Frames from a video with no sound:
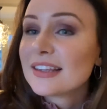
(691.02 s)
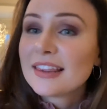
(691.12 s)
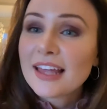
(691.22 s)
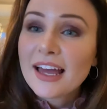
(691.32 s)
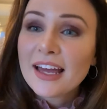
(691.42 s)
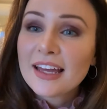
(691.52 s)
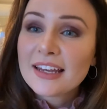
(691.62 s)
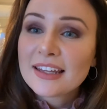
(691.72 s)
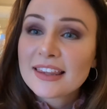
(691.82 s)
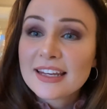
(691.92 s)

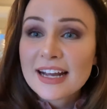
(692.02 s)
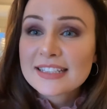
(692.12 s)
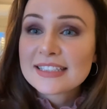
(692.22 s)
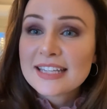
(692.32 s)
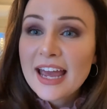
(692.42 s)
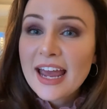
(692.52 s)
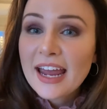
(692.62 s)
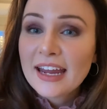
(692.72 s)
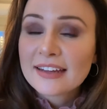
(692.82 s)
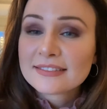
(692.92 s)
then the next
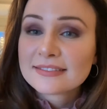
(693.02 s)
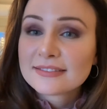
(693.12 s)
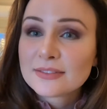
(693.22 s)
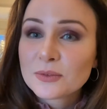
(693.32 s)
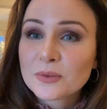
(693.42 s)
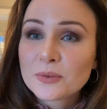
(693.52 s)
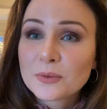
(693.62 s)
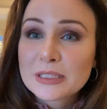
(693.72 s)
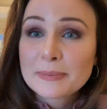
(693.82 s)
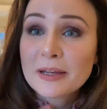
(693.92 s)
day,
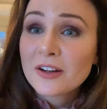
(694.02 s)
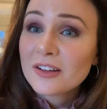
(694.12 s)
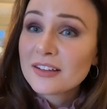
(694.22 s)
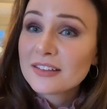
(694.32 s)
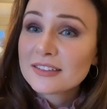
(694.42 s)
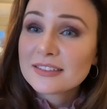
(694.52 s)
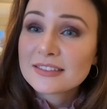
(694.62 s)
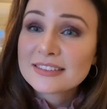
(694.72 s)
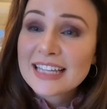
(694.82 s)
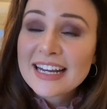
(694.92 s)
we spent all
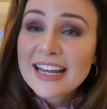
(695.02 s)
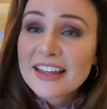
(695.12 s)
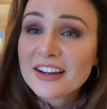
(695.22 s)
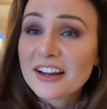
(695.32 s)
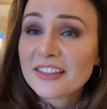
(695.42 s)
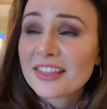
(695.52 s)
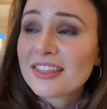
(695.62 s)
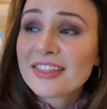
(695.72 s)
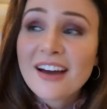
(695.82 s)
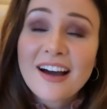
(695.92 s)
day together. I
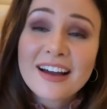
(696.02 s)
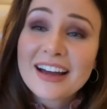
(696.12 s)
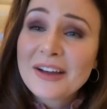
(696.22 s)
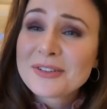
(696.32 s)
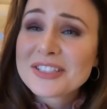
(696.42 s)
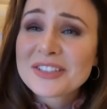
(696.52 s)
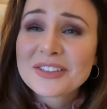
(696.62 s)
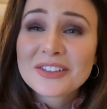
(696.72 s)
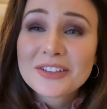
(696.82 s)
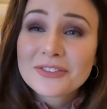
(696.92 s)
thought I was your
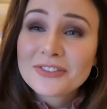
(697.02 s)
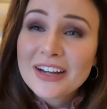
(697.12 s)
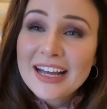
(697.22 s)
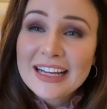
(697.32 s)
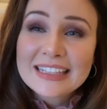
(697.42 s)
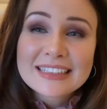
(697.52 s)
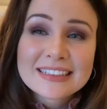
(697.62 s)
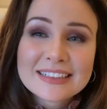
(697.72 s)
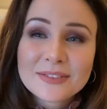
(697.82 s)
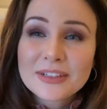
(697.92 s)

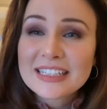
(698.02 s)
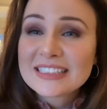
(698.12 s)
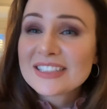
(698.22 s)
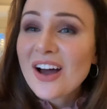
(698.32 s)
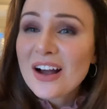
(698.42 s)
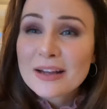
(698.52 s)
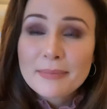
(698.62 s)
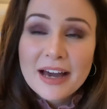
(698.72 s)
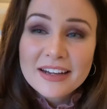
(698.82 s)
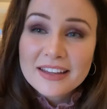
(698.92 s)
girlfriend. We didn't talk
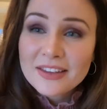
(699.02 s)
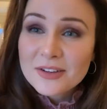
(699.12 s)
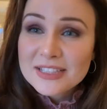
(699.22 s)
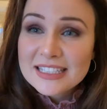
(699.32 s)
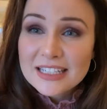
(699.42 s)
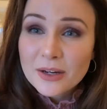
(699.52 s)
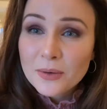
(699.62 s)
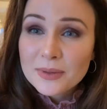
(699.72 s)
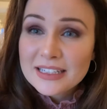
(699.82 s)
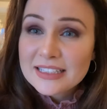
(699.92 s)
about it though
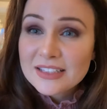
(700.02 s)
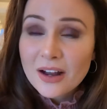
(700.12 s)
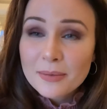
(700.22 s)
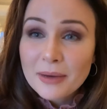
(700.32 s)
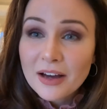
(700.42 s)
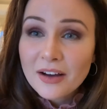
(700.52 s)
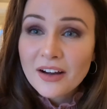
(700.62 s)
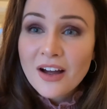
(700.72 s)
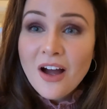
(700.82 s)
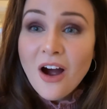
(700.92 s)
still. We didn't talk about
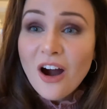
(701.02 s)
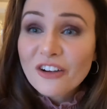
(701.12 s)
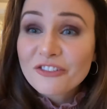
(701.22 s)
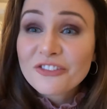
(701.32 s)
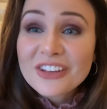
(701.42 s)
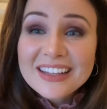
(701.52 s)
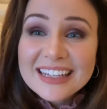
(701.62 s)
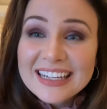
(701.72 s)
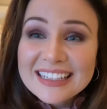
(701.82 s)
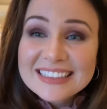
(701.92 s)
our
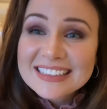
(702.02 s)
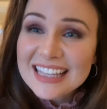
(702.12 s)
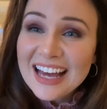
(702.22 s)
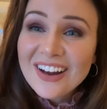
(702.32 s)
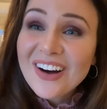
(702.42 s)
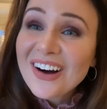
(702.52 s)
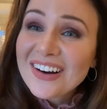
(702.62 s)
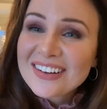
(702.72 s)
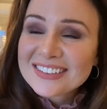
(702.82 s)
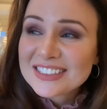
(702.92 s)
feelings at
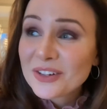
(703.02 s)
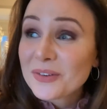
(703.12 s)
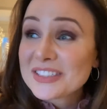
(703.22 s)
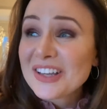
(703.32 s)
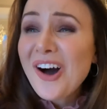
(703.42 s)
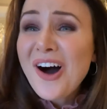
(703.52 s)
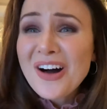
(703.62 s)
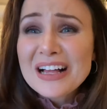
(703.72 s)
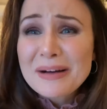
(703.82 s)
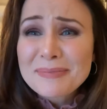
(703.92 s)
all. So it was
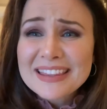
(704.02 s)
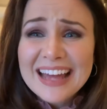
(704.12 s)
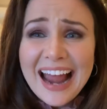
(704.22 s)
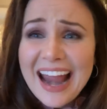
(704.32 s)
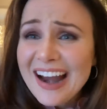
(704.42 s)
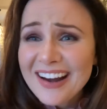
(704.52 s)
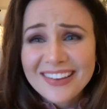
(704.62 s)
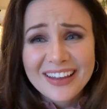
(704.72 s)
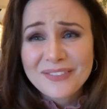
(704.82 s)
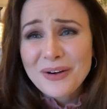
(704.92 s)
all up in the air.
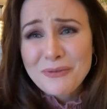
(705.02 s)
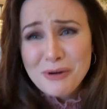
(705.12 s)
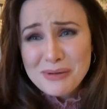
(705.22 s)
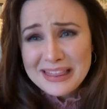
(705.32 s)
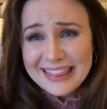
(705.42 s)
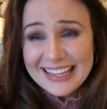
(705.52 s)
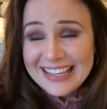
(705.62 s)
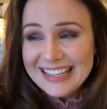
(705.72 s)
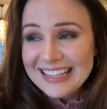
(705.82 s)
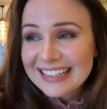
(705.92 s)
Like, what were we
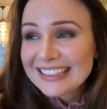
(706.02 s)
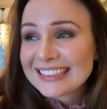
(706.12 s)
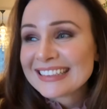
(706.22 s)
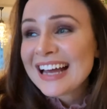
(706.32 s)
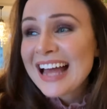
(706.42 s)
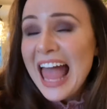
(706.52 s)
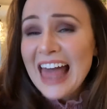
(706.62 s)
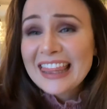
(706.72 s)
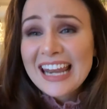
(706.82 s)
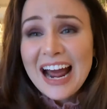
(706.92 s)
thinking?
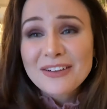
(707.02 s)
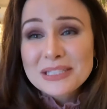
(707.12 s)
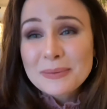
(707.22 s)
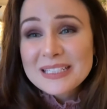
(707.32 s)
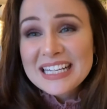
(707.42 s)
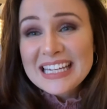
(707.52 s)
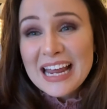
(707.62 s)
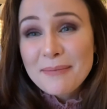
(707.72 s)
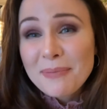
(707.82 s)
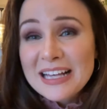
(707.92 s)
And then I was supposed to
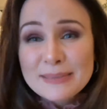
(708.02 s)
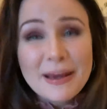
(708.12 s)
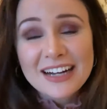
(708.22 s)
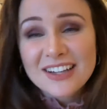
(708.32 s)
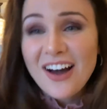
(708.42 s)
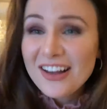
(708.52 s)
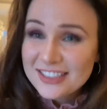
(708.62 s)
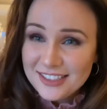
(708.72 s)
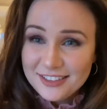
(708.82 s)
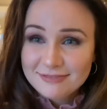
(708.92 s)
take a bus back to
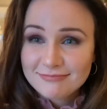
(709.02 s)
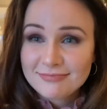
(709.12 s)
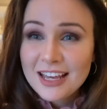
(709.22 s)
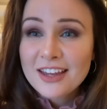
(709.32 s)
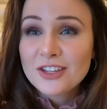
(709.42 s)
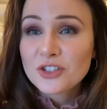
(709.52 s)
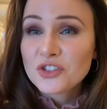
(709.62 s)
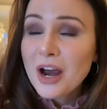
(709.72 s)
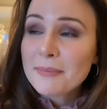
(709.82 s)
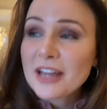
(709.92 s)
Oslo. You
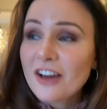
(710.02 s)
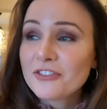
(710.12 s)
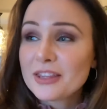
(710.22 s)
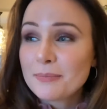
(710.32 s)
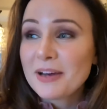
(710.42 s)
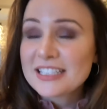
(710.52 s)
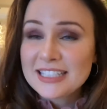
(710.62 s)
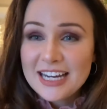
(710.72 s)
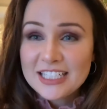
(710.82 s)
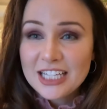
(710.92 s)
dropped me off at the bus
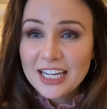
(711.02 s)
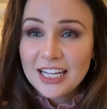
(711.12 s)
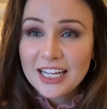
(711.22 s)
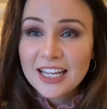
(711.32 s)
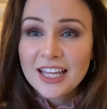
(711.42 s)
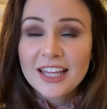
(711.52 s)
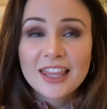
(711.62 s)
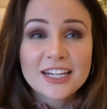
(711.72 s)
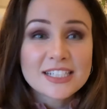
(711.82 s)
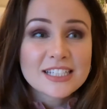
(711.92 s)
station.
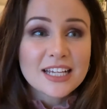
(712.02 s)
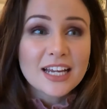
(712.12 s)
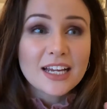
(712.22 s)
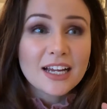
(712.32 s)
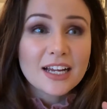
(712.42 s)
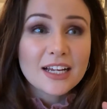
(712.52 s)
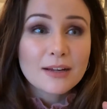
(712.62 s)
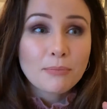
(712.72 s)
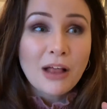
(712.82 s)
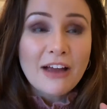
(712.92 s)
There's
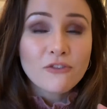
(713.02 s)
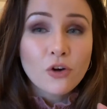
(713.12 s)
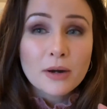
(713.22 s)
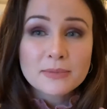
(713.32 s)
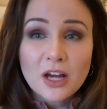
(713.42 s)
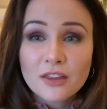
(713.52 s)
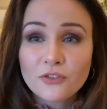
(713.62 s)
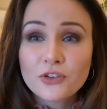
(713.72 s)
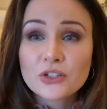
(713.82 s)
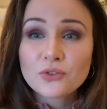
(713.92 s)
platforms on the
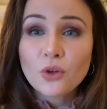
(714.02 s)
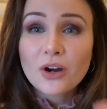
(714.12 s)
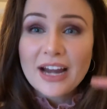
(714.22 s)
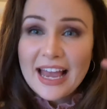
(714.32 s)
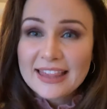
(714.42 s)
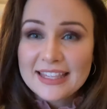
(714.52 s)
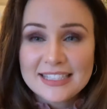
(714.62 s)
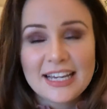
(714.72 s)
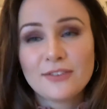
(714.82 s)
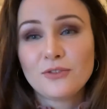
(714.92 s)
first floor and the
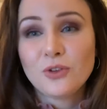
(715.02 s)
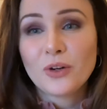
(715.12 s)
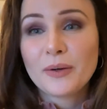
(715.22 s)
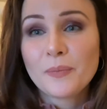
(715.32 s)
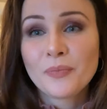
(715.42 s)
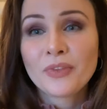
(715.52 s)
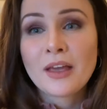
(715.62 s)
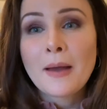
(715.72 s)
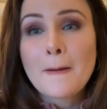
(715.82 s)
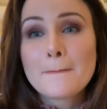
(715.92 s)
second floor.
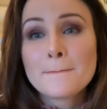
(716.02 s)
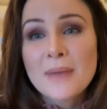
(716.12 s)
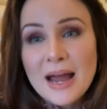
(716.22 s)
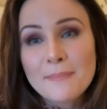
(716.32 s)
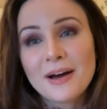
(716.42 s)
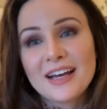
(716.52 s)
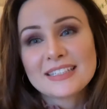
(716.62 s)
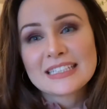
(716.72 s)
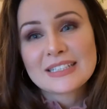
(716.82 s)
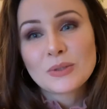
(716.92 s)
My
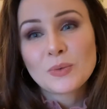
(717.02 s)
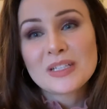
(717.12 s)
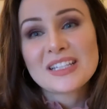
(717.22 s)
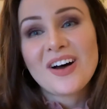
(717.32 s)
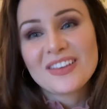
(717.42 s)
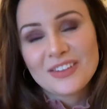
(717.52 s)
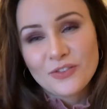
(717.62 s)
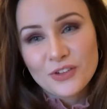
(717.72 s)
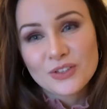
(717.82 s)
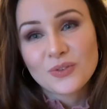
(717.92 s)
bus was on the
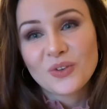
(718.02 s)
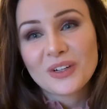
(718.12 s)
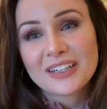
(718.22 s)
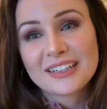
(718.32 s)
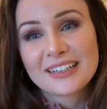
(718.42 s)
first floor,